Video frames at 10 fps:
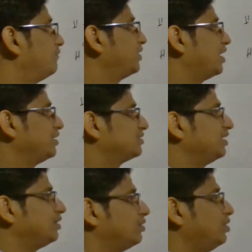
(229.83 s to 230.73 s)
we can
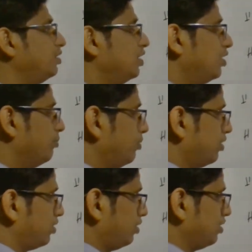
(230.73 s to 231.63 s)
think
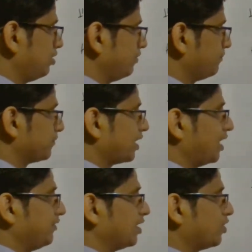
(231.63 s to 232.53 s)
boron
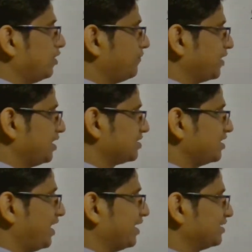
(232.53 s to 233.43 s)
having a configuration
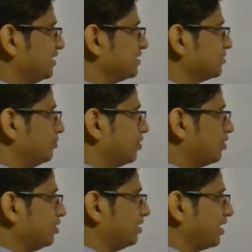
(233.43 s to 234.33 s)
like this.
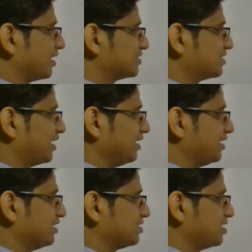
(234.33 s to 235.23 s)
Boron in the
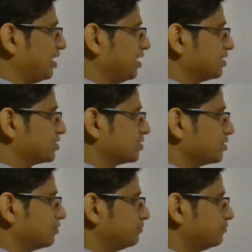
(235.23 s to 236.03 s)
excited stage,